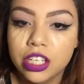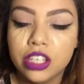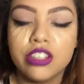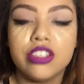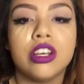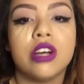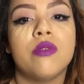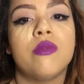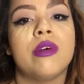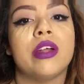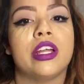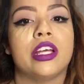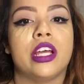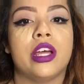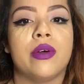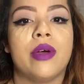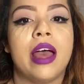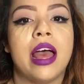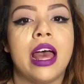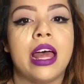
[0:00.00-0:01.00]
You don't want to
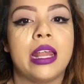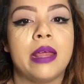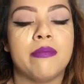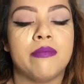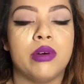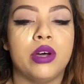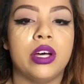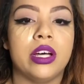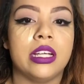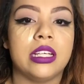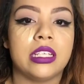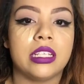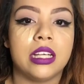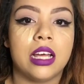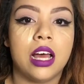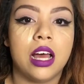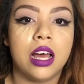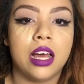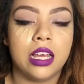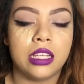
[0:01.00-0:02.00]
go ahead and put,
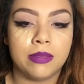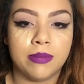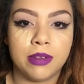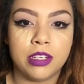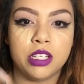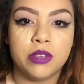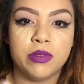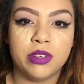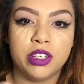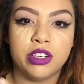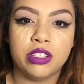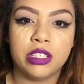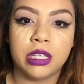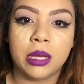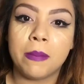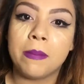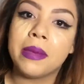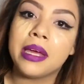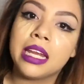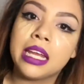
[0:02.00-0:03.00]
especially when you're
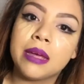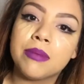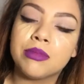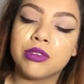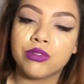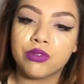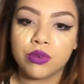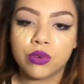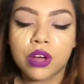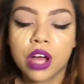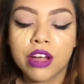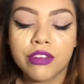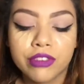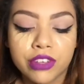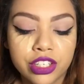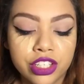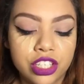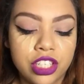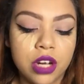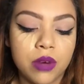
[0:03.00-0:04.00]
using a medium to full
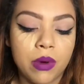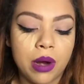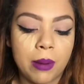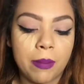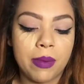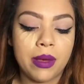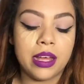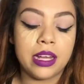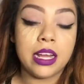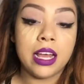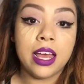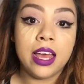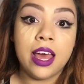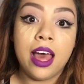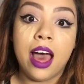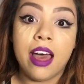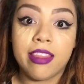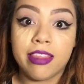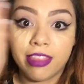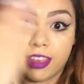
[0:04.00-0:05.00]
coverage, you don't want to put
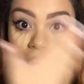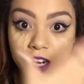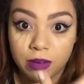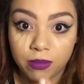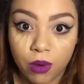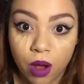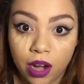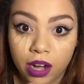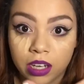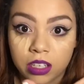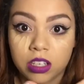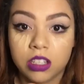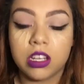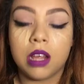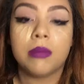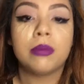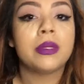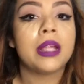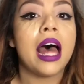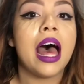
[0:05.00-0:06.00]
a thicker product on
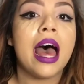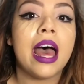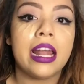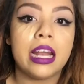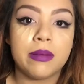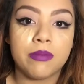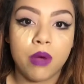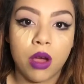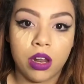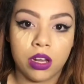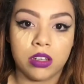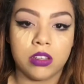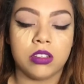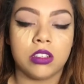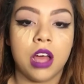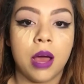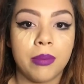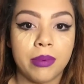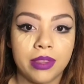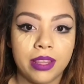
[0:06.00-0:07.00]
top of that and a product on
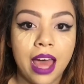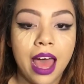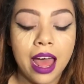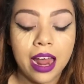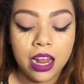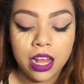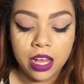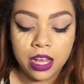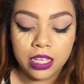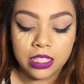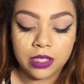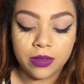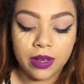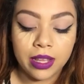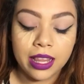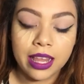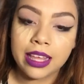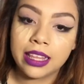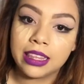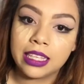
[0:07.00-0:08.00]
top of that. So
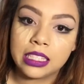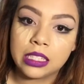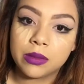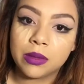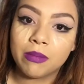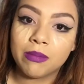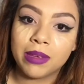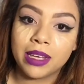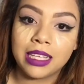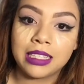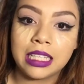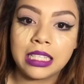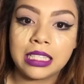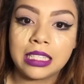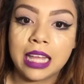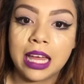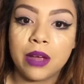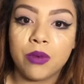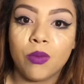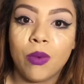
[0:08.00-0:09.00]
I like this one because
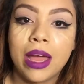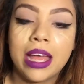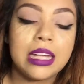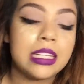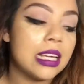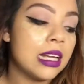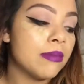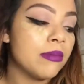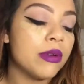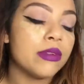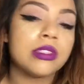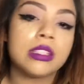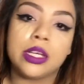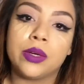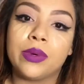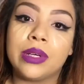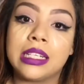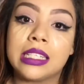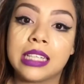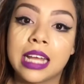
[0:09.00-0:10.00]
it's lightweight, and most
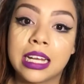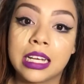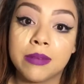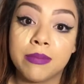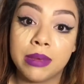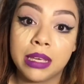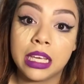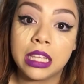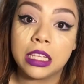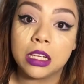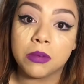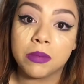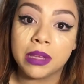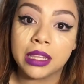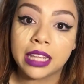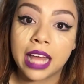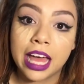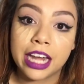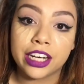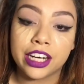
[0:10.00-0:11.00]
liquids tend to be a little
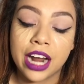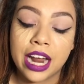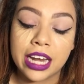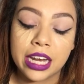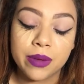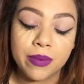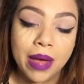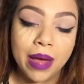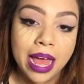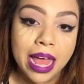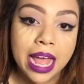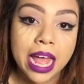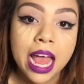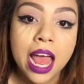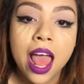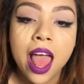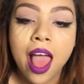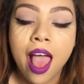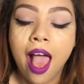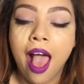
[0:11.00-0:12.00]
bit lighter anyway.
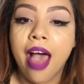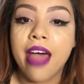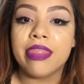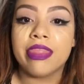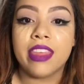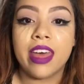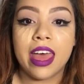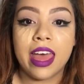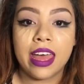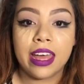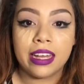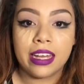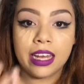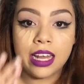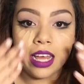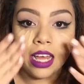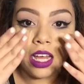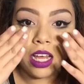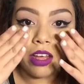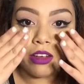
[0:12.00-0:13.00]
And then
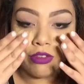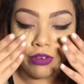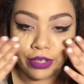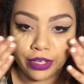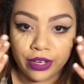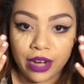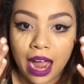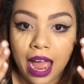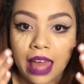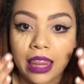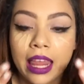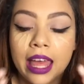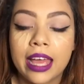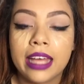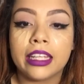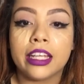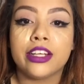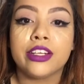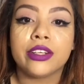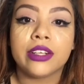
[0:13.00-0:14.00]
for your highlight,
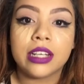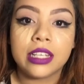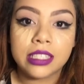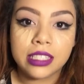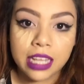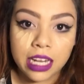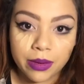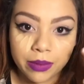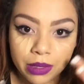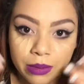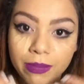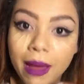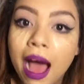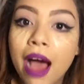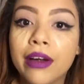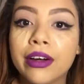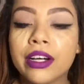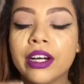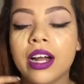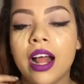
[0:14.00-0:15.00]
and then you're going to set it with
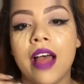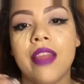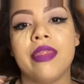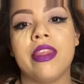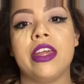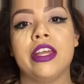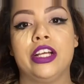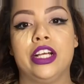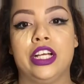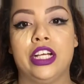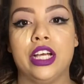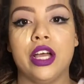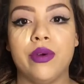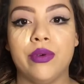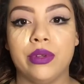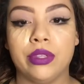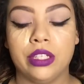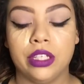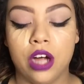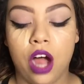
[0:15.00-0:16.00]
powder, and then you're going to go
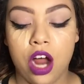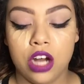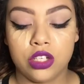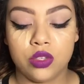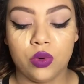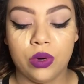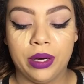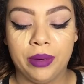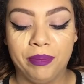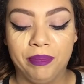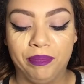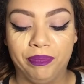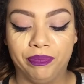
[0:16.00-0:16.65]
in with your contour.